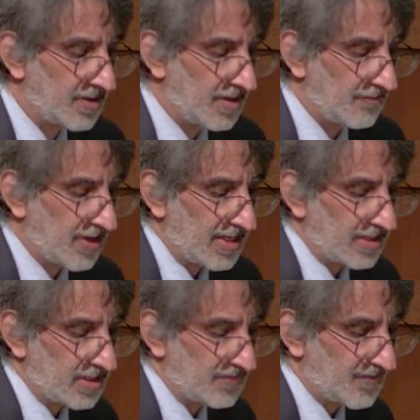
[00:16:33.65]

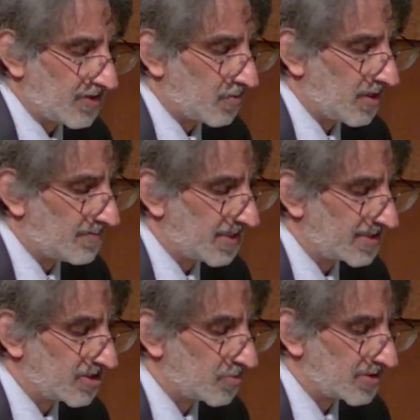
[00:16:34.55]
Franklin's farewell
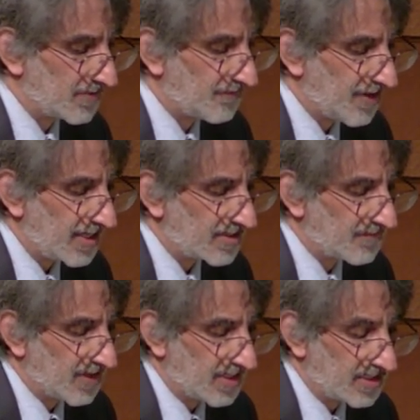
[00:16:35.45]
message was in fact
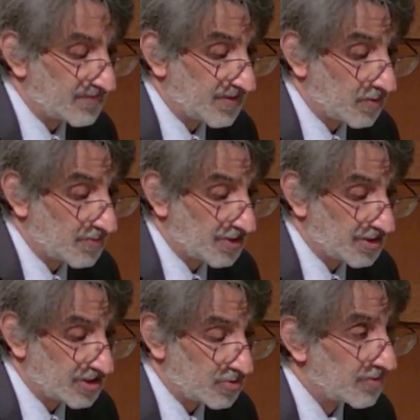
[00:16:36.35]
inviting his fellow
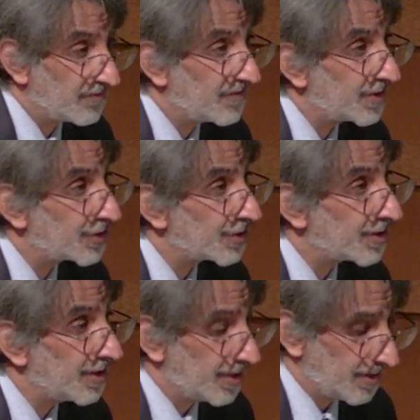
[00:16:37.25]
Americans to envision
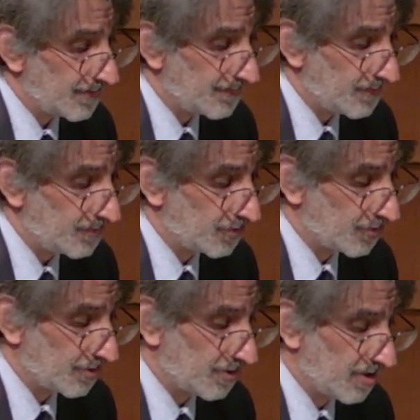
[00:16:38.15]
the future.